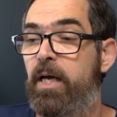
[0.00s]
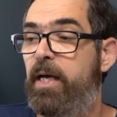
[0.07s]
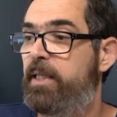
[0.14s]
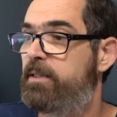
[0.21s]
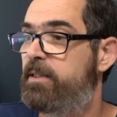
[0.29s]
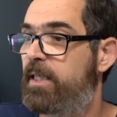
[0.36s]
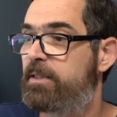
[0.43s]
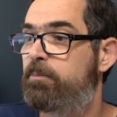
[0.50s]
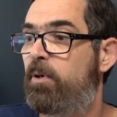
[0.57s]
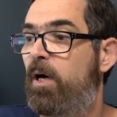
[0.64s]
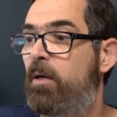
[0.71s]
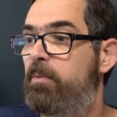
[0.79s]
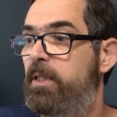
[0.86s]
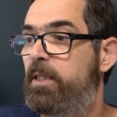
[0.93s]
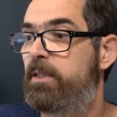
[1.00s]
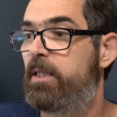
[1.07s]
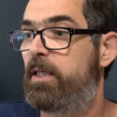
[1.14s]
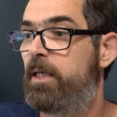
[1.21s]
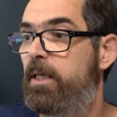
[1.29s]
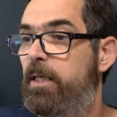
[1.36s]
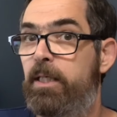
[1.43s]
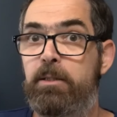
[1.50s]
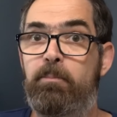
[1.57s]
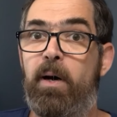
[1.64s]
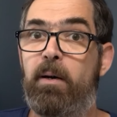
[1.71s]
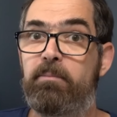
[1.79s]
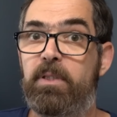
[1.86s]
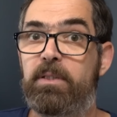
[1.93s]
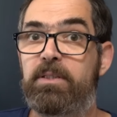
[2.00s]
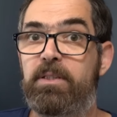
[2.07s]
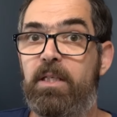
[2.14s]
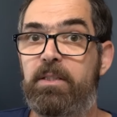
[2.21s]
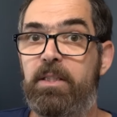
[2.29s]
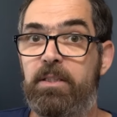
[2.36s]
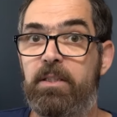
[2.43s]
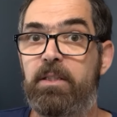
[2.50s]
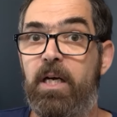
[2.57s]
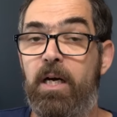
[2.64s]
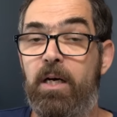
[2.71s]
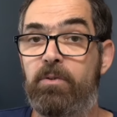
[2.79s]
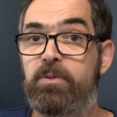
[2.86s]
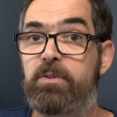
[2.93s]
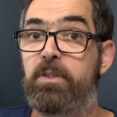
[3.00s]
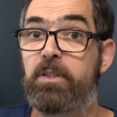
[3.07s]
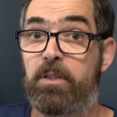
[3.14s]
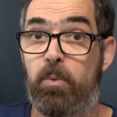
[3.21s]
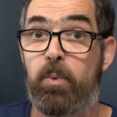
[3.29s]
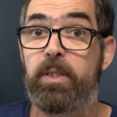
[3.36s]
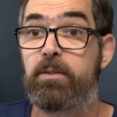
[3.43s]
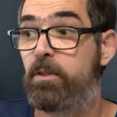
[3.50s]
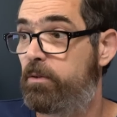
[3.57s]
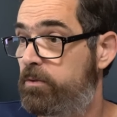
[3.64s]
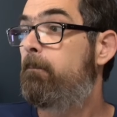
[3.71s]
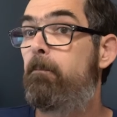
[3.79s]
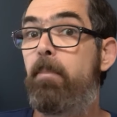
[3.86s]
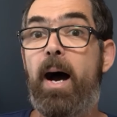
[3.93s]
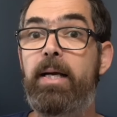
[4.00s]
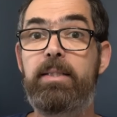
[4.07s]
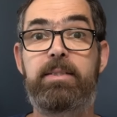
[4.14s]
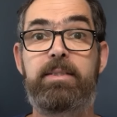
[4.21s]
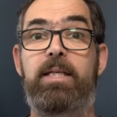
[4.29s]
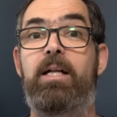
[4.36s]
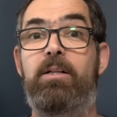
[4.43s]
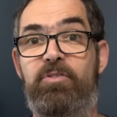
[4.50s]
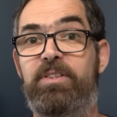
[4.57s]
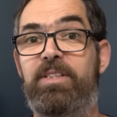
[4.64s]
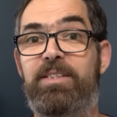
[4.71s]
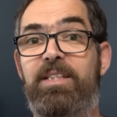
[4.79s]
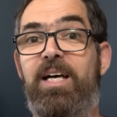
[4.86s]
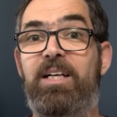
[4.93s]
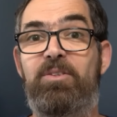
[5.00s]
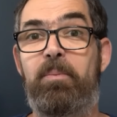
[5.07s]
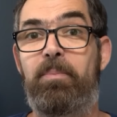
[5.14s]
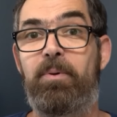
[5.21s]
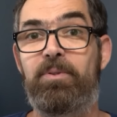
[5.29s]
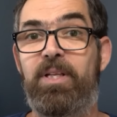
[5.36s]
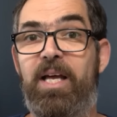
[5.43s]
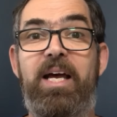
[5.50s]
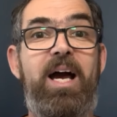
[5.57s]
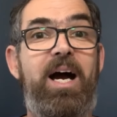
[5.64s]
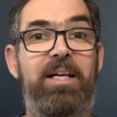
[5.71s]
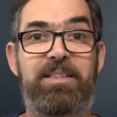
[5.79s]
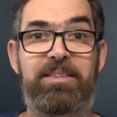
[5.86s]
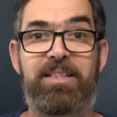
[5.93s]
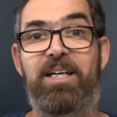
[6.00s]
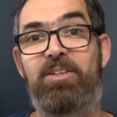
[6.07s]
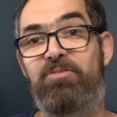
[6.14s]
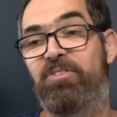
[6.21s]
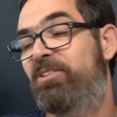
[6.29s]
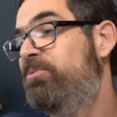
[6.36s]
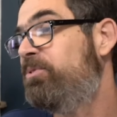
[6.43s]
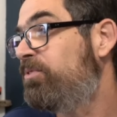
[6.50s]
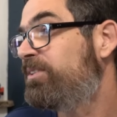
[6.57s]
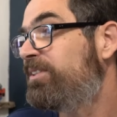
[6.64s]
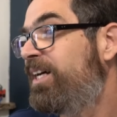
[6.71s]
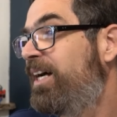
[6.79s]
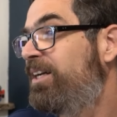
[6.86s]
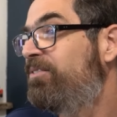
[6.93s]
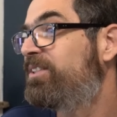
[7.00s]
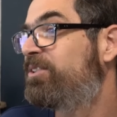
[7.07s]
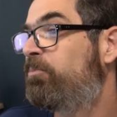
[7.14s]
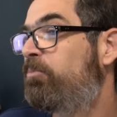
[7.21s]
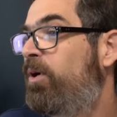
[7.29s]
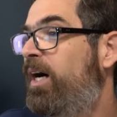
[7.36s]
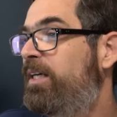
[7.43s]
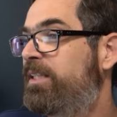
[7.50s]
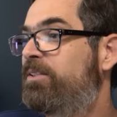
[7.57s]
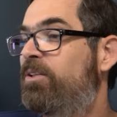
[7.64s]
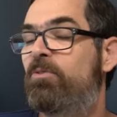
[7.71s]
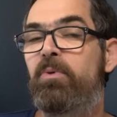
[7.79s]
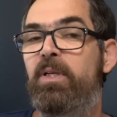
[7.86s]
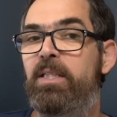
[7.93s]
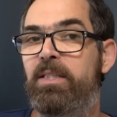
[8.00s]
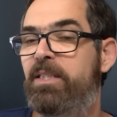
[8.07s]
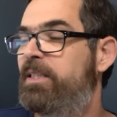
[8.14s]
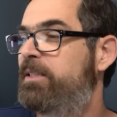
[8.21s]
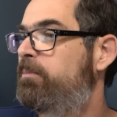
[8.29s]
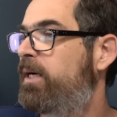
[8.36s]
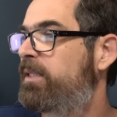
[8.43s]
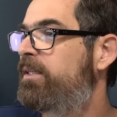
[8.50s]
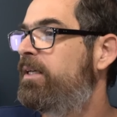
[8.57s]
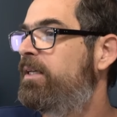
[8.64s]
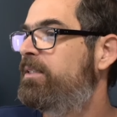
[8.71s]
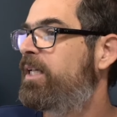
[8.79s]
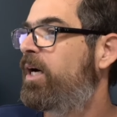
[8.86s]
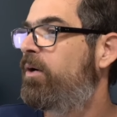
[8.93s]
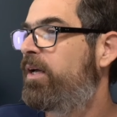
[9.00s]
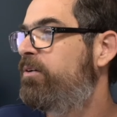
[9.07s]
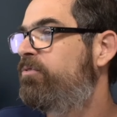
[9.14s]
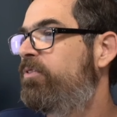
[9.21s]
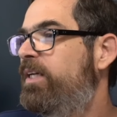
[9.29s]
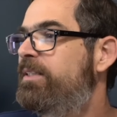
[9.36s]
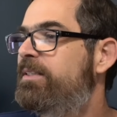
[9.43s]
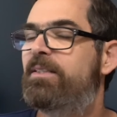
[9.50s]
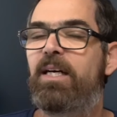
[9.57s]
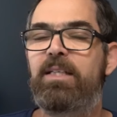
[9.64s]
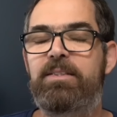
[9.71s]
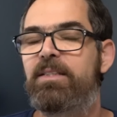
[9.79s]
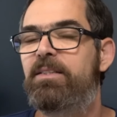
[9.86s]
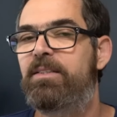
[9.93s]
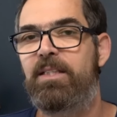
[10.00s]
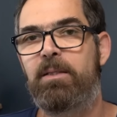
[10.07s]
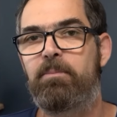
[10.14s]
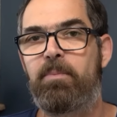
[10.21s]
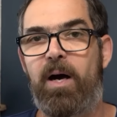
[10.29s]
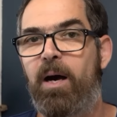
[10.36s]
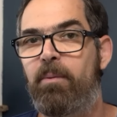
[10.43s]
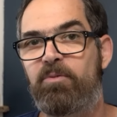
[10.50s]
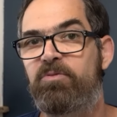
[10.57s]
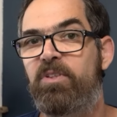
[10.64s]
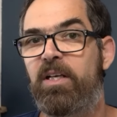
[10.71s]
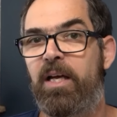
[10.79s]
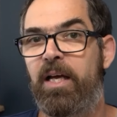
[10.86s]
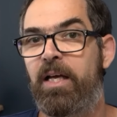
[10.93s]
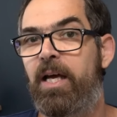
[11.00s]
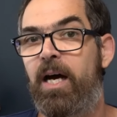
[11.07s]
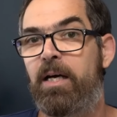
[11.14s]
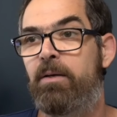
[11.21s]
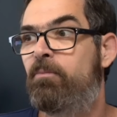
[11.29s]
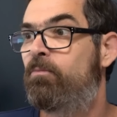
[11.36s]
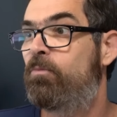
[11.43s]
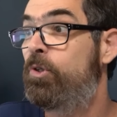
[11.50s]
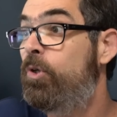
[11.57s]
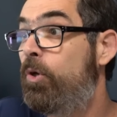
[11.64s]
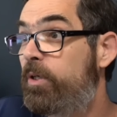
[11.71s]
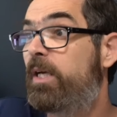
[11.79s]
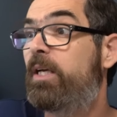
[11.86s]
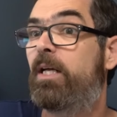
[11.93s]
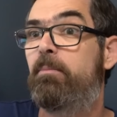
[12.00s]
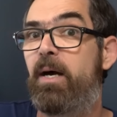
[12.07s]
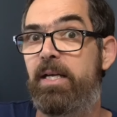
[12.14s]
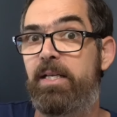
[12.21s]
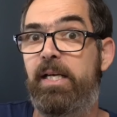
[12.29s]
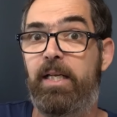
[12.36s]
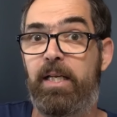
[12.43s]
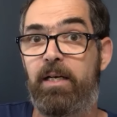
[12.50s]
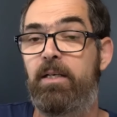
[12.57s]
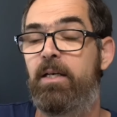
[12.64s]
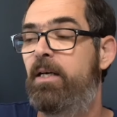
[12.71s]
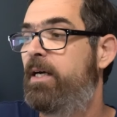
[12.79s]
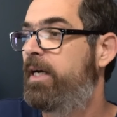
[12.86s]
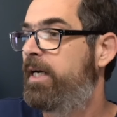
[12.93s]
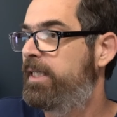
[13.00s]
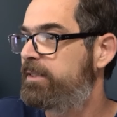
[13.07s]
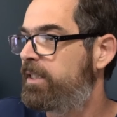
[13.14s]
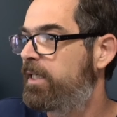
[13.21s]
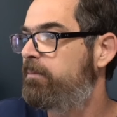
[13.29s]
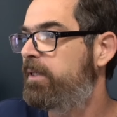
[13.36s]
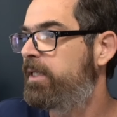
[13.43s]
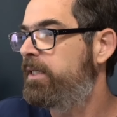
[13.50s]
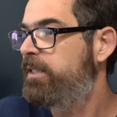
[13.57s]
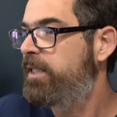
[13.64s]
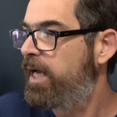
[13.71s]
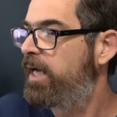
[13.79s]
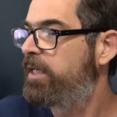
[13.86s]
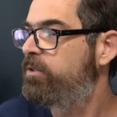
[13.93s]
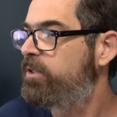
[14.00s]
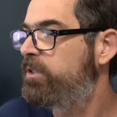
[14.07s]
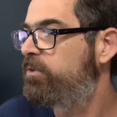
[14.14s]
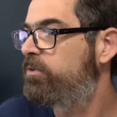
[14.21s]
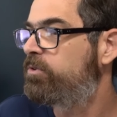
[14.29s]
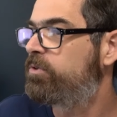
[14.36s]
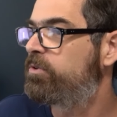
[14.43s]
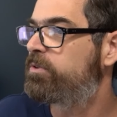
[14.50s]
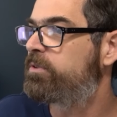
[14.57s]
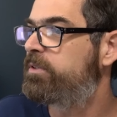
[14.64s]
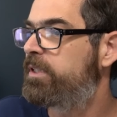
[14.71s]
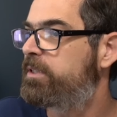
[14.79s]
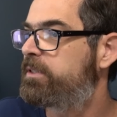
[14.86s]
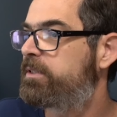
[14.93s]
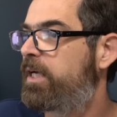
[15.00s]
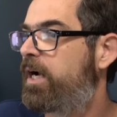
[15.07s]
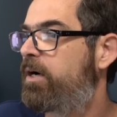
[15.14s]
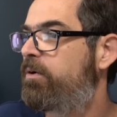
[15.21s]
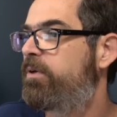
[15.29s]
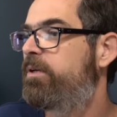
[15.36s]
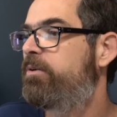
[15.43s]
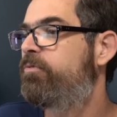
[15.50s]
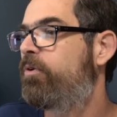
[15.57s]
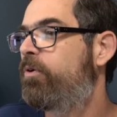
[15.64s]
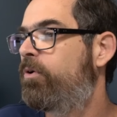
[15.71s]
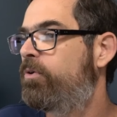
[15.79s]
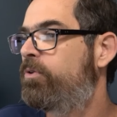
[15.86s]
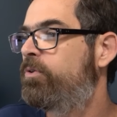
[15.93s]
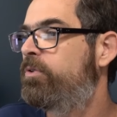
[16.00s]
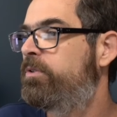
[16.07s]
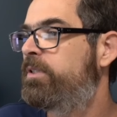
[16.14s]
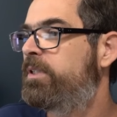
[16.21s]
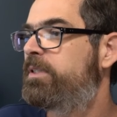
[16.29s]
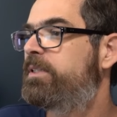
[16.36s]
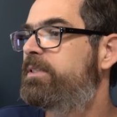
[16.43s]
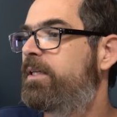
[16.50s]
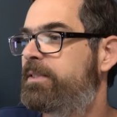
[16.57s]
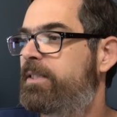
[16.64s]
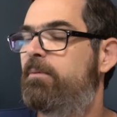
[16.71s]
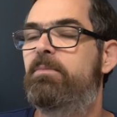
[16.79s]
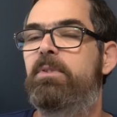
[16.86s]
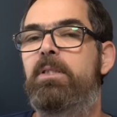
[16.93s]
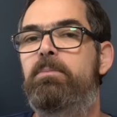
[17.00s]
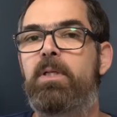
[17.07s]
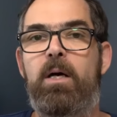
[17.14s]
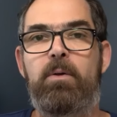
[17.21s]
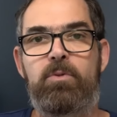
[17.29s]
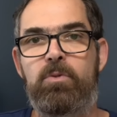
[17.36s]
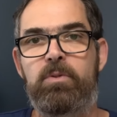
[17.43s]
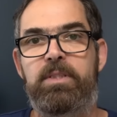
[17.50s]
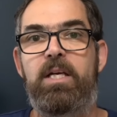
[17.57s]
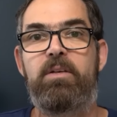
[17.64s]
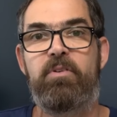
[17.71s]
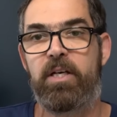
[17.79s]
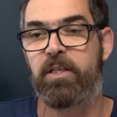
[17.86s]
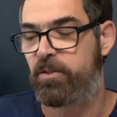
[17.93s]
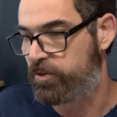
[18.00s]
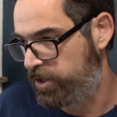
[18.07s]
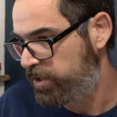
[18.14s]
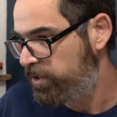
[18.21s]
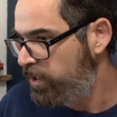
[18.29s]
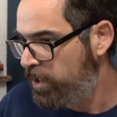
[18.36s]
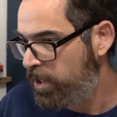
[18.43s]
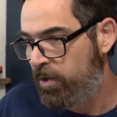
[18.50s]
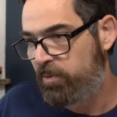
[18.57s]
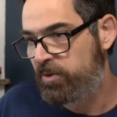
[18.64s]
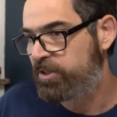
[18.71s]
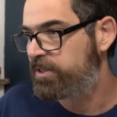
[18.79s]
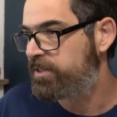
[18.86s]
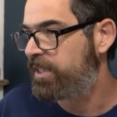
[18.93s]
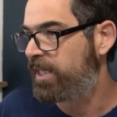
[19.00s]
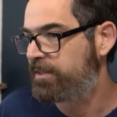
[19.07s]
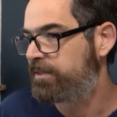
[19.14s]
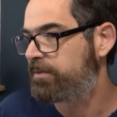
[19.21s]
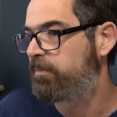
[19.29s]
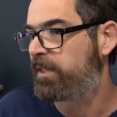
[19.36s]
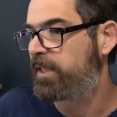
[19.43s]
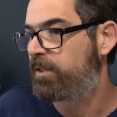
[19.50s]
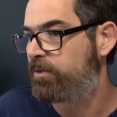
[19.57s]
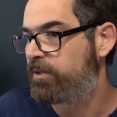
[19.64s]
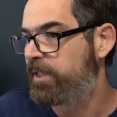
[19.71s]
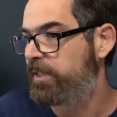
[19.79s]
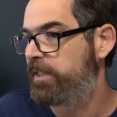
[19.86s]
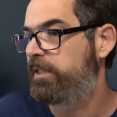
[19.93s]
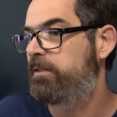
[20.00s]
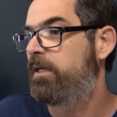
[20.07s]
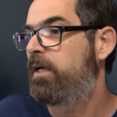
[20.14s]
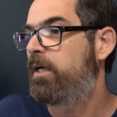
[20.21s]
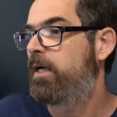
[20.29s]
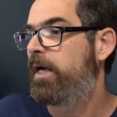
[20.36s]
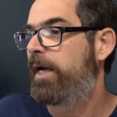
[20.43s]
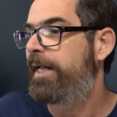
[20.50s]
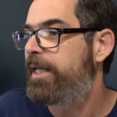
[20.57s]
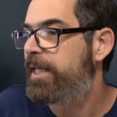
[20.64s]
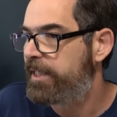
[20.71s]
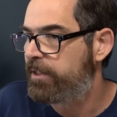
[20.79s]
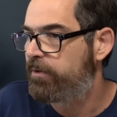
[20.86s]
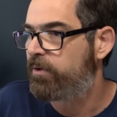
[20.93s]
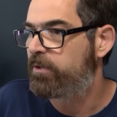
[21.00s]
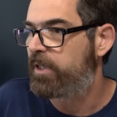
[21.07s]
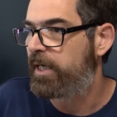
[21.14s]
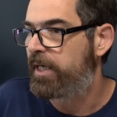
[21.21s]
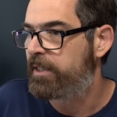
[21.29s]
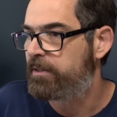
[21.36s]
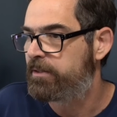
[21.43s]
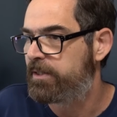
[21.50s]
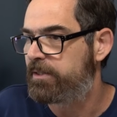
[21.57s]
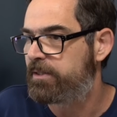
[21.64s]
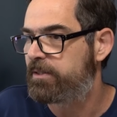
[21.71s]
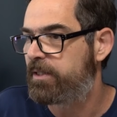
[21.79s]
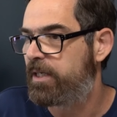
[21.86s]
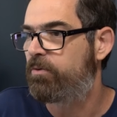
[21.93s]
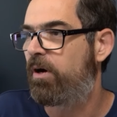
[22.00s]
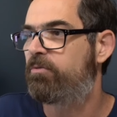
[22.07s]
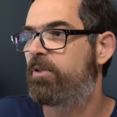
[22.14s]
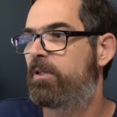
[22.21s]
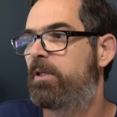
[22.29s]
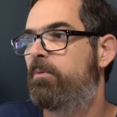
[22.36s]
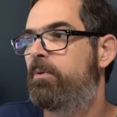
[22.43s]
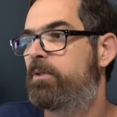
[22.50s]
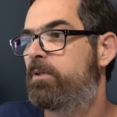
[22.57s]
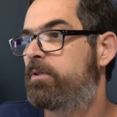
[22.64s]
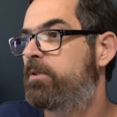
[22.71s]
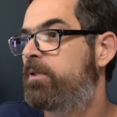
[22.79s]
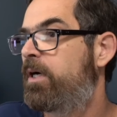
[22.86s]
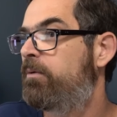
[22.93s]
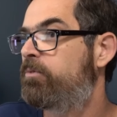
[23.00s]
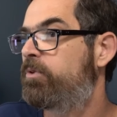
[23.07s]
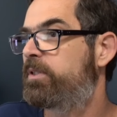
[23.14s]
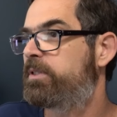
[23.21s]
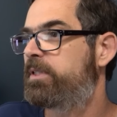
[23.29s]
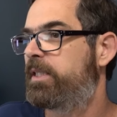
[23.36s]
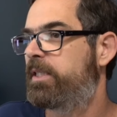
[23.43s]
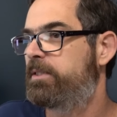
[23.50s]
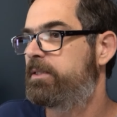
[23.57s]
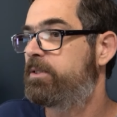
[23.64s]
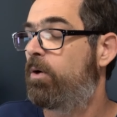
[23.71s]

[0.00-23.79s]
And that's probably the heat pump that starts hitting the house in the winter. By itself, we decided to put AI inside of it, which was kind of a surprise. I don't really need it, but now I have insights and tips out of the AI looking at my data and telling me, yeah, you need to choose this tariff, or this is some tips how to save energy, which is nuts, but I don't need it. And later on, I add this graph that I will come to in a second.